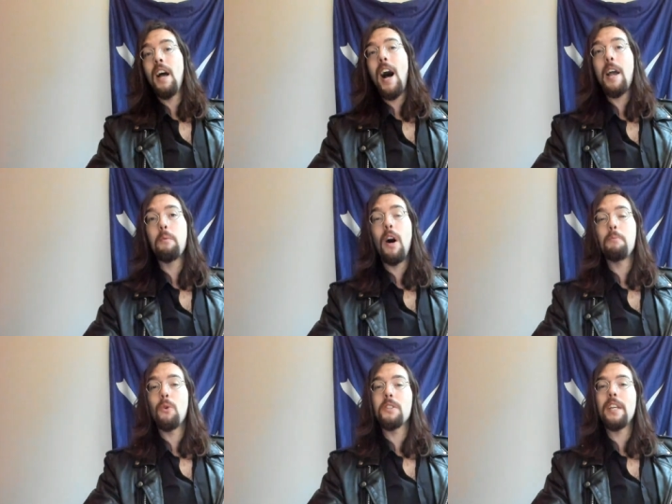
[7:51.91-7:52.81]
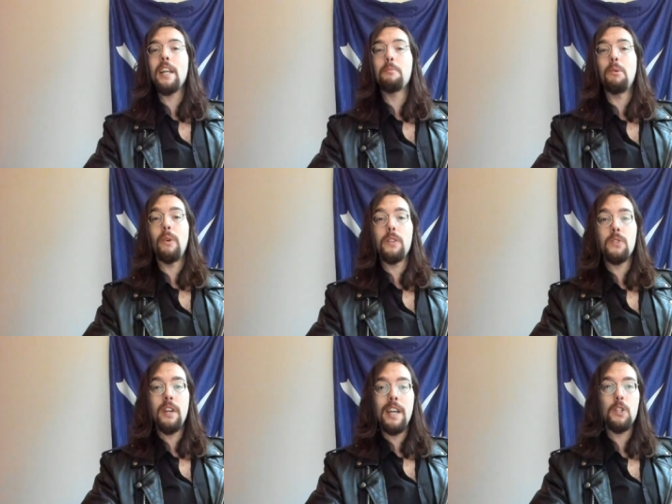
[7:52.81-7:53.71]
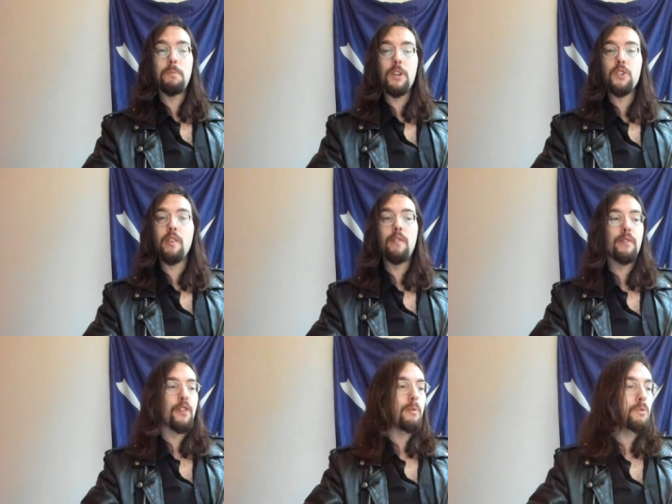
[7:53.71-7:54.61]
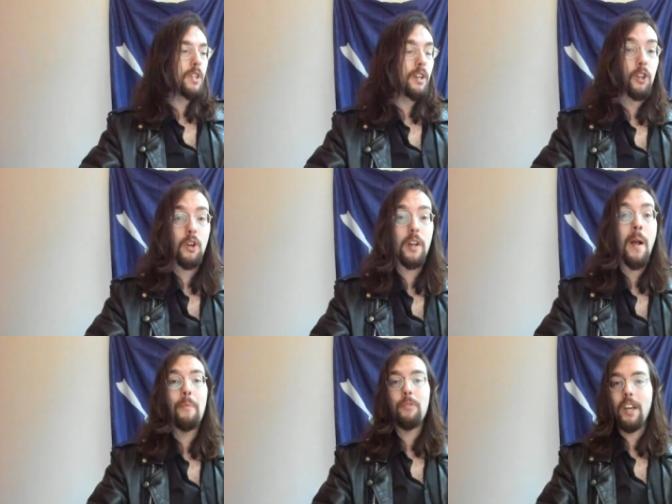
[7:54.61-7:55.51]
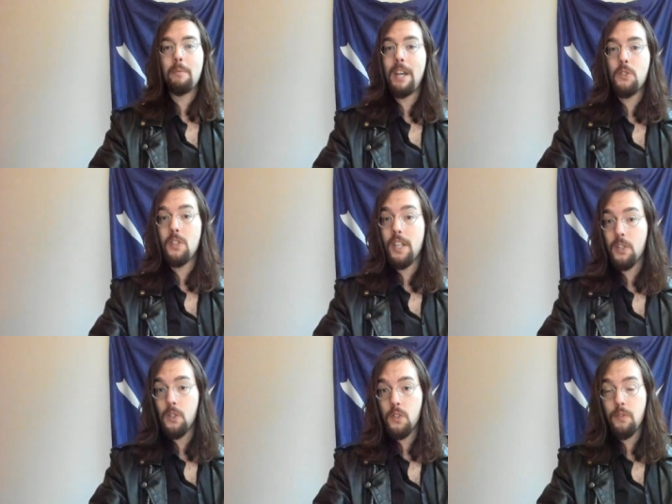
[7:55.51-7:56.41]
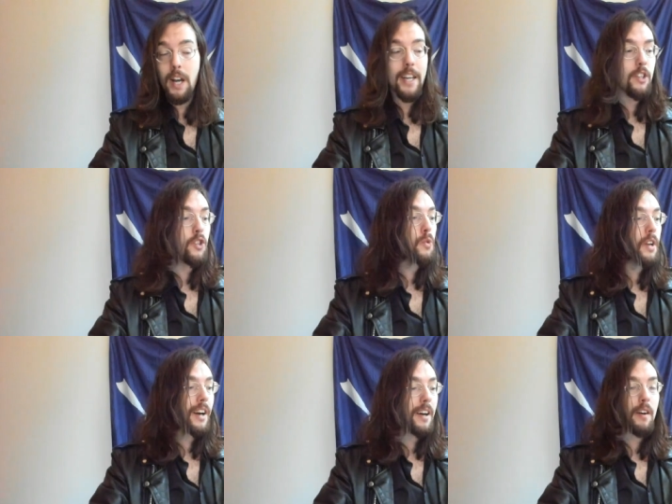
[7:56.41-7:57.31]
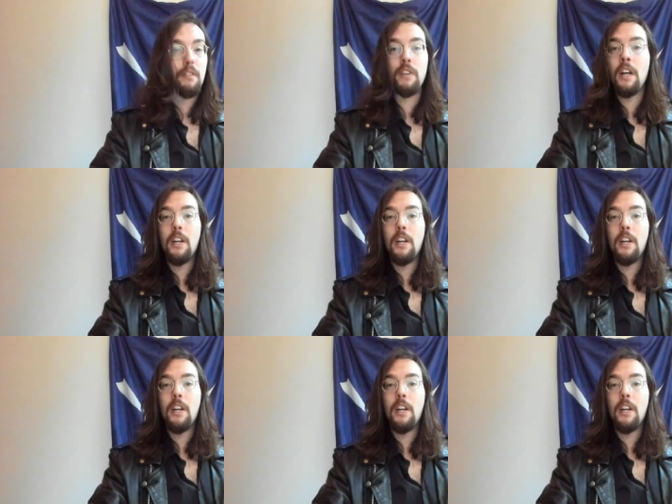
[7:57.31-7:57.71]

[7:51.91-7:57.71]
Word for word: I want more data points, especially from firms that are good, like Mason-Dixon's fine, YouGov,